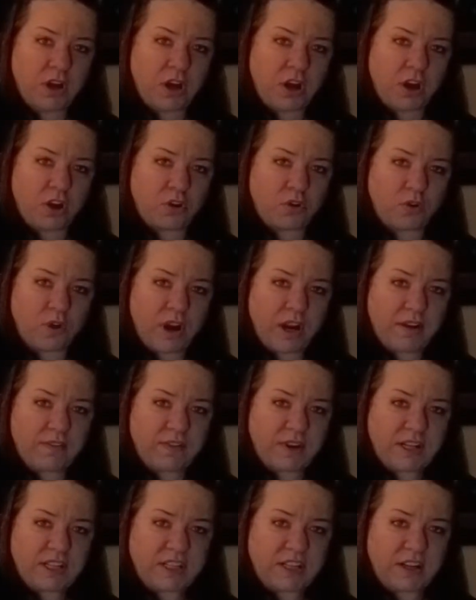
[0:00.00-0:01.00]
a creative
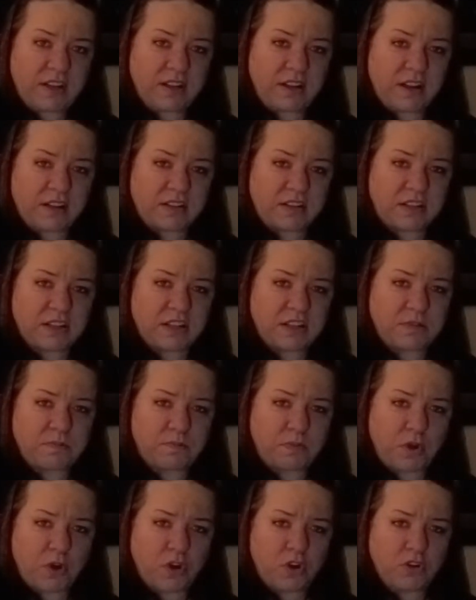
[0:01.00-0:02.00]
idea that's
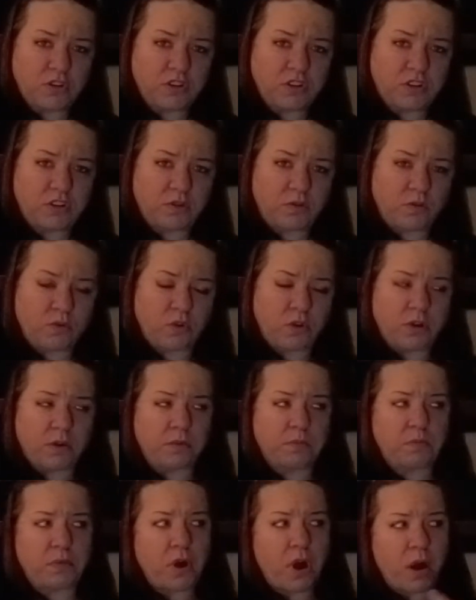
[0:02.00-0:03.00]
spurred
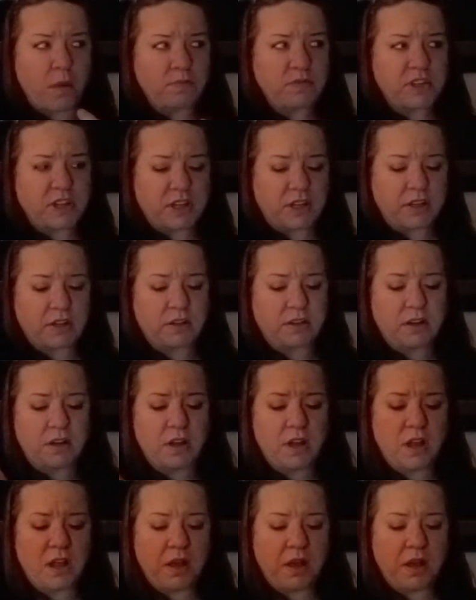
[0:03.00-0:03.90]
or prompted